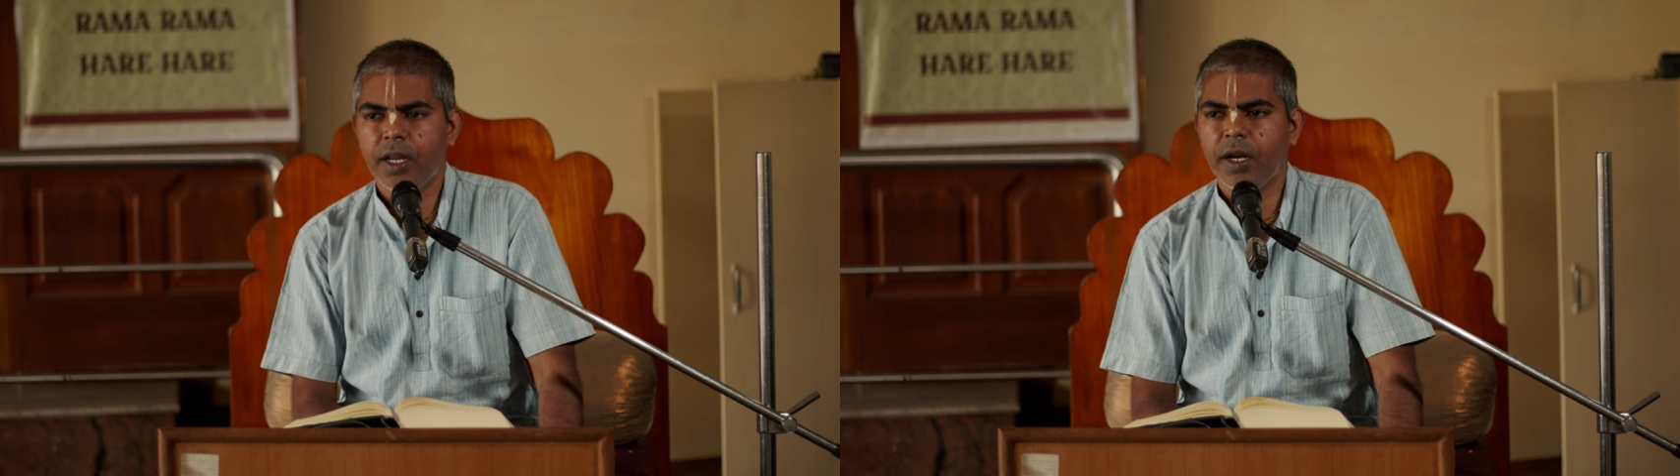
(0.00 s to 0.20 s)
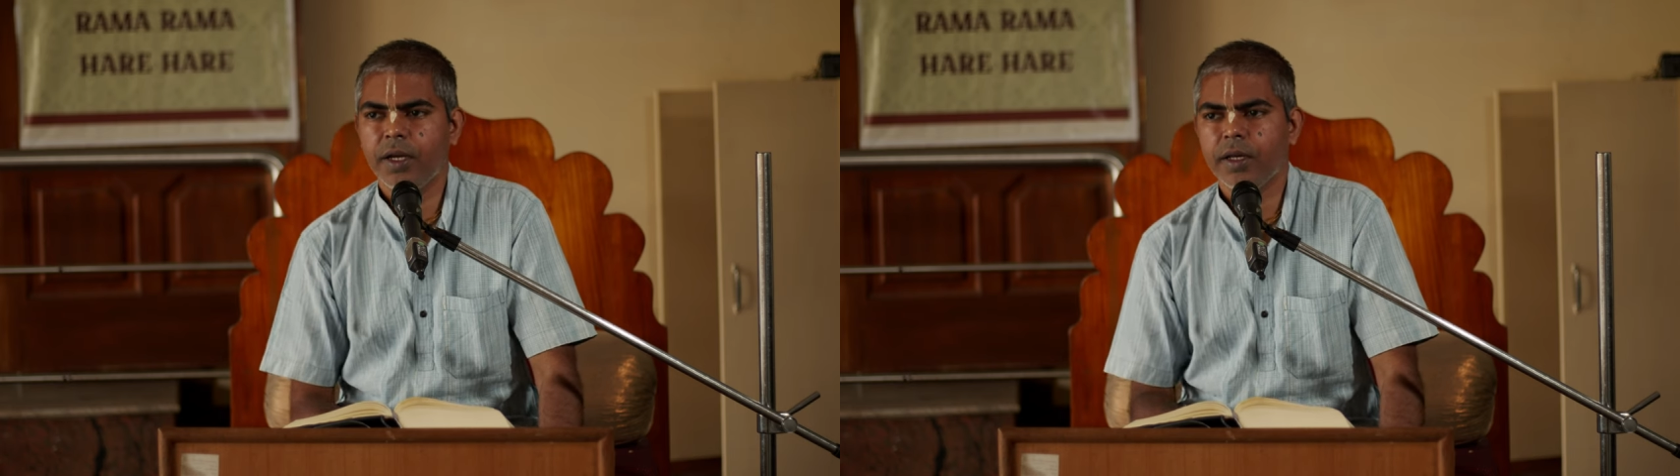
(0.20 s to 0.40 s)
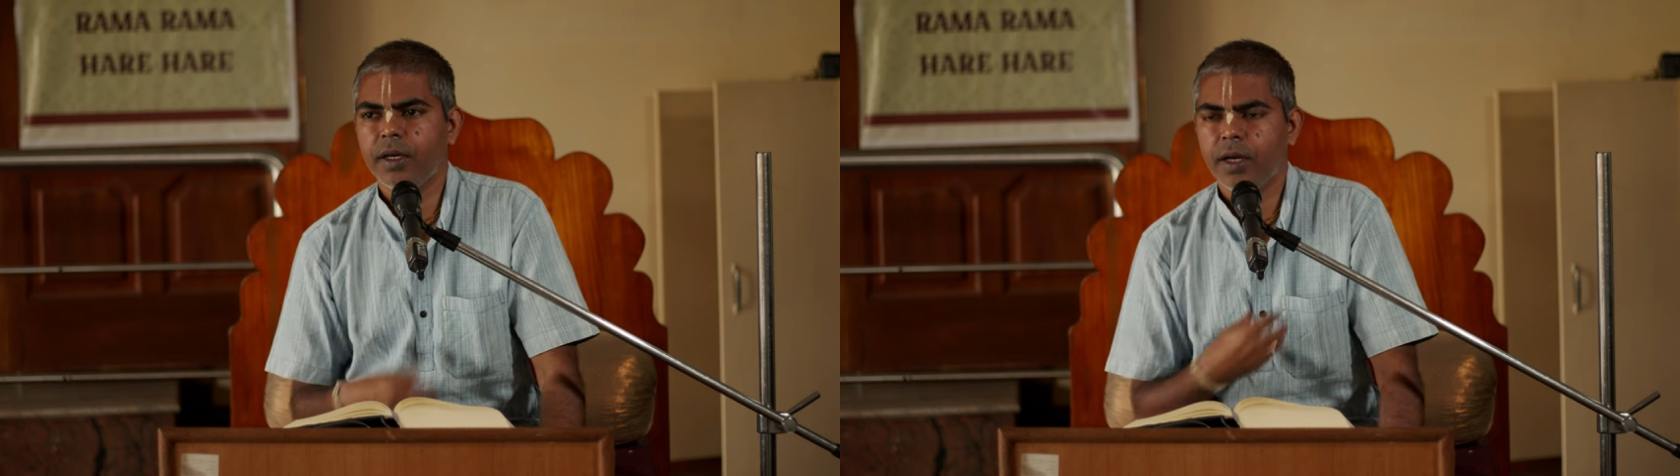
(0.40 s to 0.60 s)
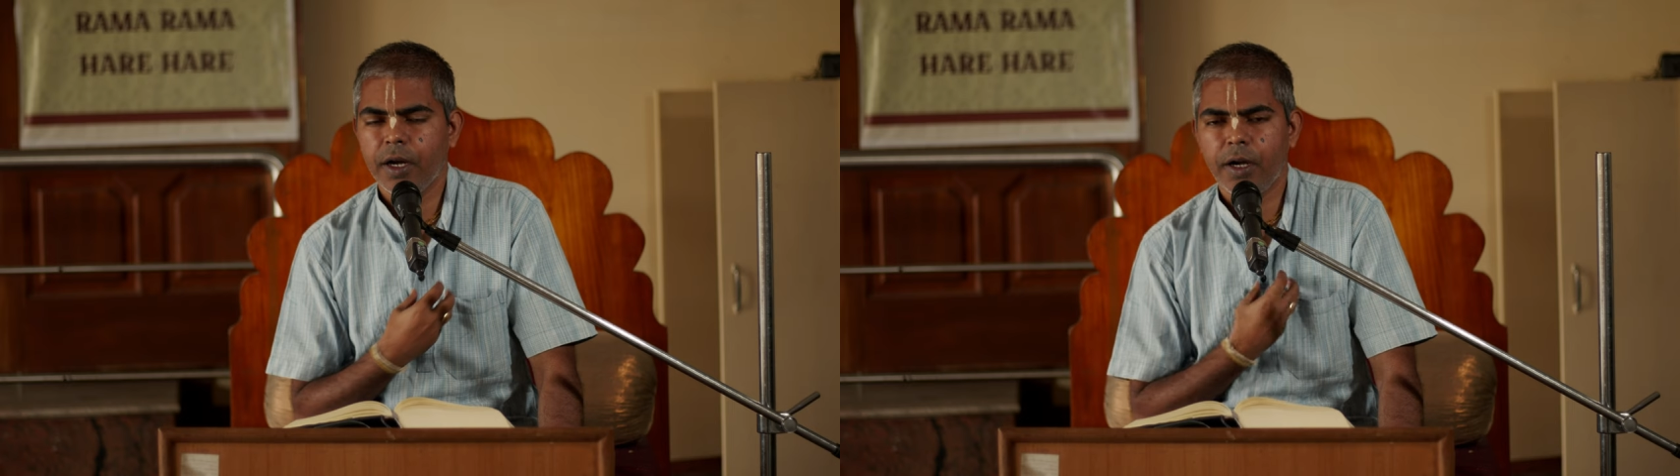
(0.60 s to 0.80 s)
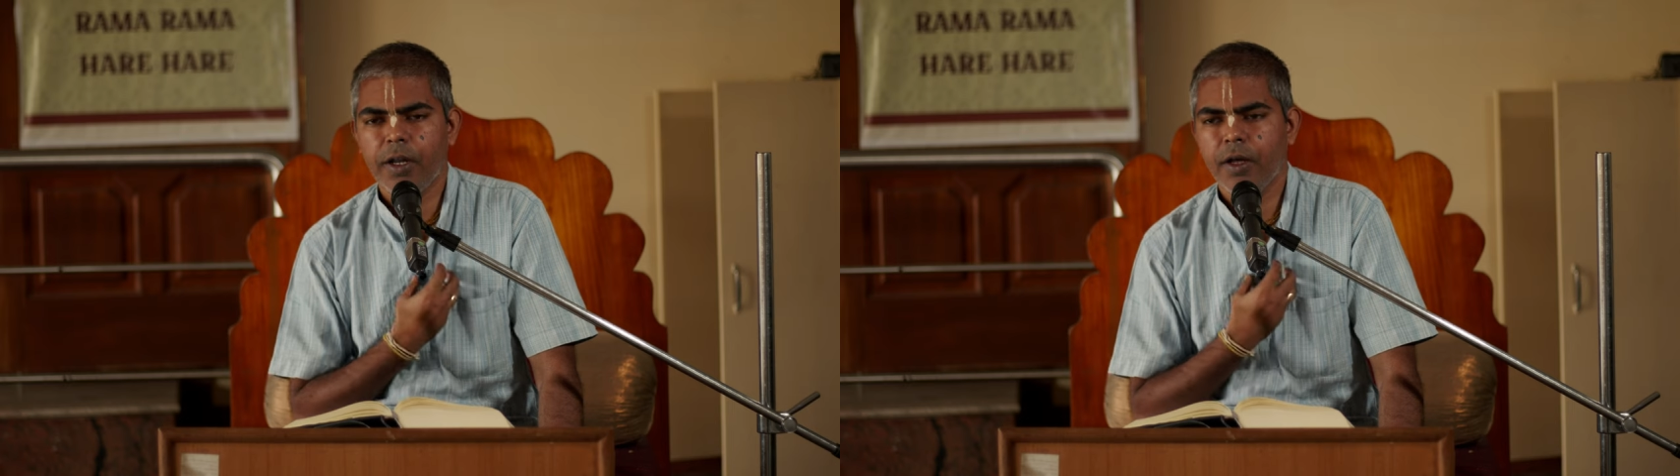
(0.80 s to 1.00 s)
yet
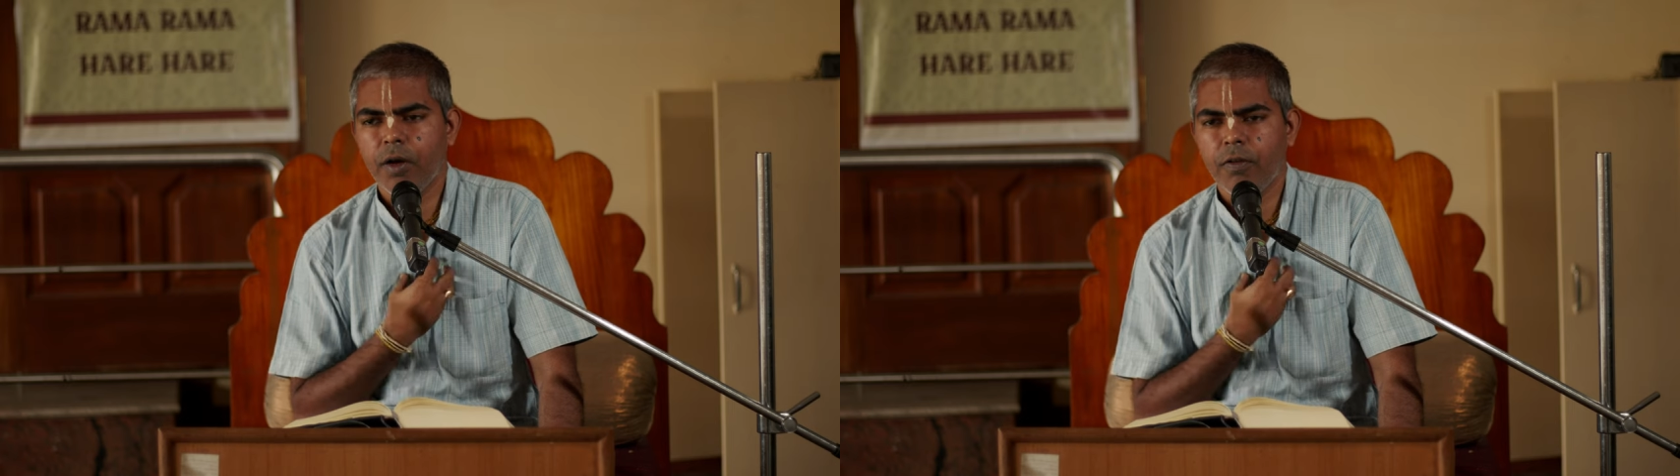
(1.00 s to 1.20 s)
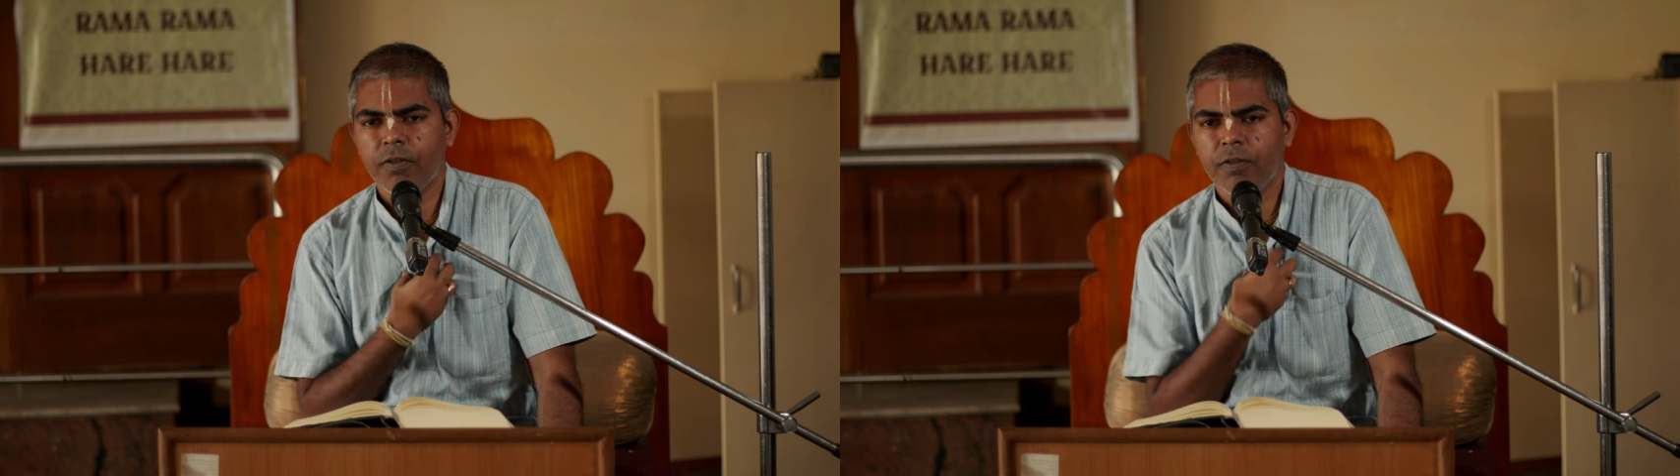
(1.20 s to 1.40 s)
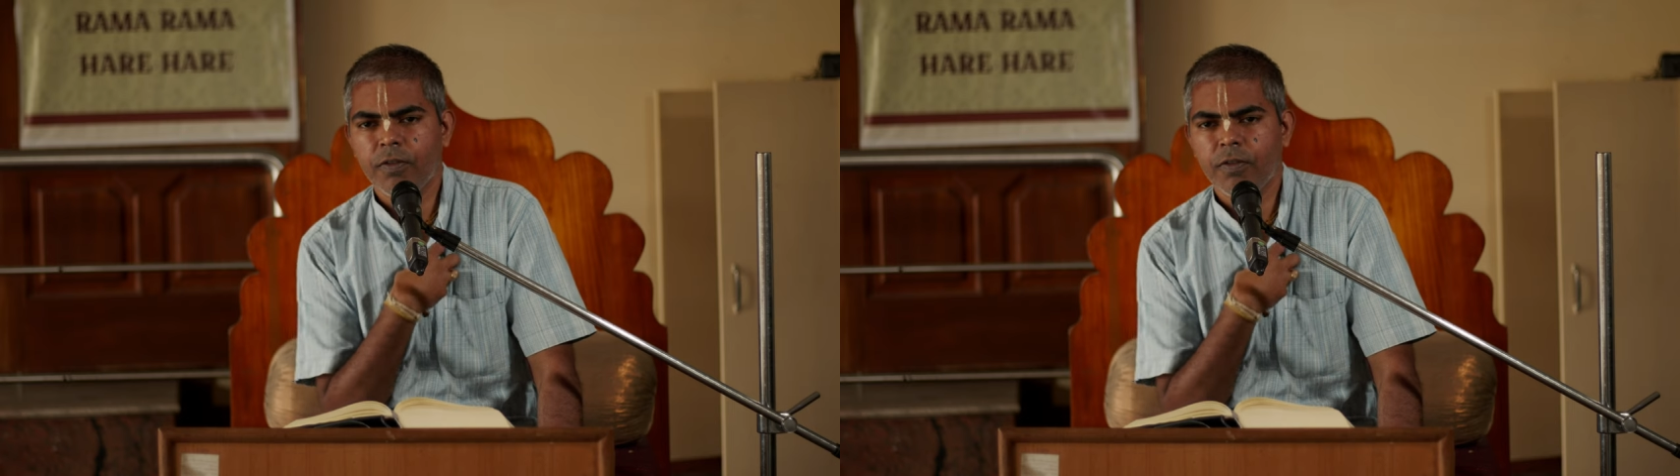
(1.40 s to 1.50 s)
rid of